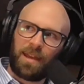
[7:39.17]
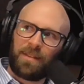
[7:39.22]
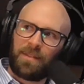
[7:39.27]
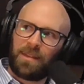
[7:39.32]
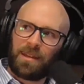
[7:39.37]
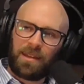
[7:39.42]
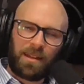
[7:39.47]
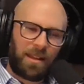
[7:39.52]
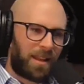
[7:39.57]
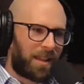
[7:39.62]

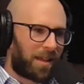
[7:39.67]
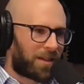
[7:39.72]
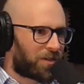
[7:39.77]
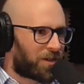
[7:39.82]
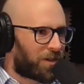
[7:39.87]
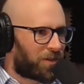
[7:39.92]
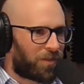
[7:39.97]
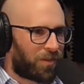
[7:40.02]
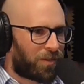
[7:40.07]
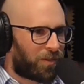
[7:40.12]
and then an
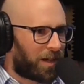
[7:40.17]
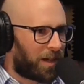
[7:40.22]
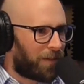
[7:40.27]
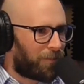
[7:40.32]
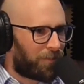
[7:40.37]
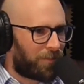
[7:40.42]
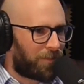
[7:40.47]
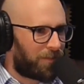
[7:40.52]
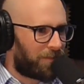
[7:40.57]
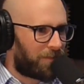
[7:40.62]
electron all the
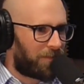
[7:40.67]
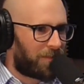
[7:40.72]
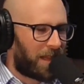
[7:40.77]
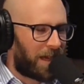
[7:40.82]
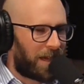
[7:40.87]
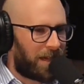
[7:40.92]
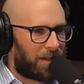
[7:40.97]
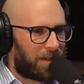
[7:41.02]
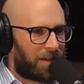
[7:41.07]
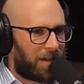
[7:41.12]
way,
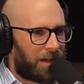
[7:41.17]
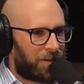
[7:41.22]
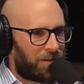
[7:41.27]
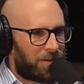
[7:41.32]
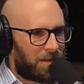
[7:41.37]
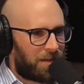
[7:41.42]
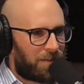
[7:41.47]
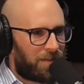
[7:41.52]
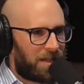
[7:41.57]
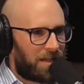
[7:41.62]
like,
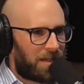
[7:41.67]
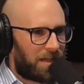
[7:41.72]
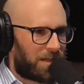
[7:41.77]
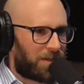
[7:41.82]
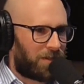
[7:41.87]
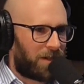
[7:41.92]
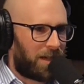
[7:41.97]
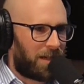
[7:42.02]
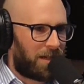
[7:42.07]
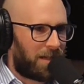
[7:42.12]
hundreds of
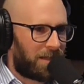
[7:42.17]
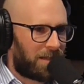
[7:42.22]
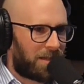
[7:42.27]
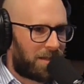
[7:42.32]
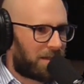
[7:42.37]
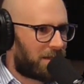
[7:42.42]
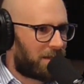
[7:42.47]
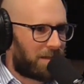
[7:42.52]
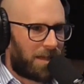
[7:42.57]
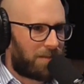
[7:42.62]
meters away.
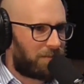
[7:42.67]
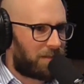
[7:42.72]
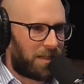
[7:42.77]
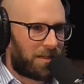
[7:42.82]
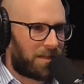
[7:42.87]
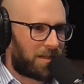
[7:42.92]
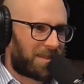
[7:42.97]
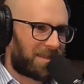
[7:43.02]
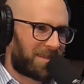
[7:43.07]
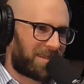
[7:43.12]
It's just
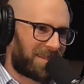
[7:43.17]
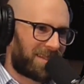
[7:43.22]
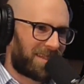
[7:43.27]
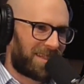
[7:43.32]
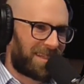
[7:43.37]
emptiness.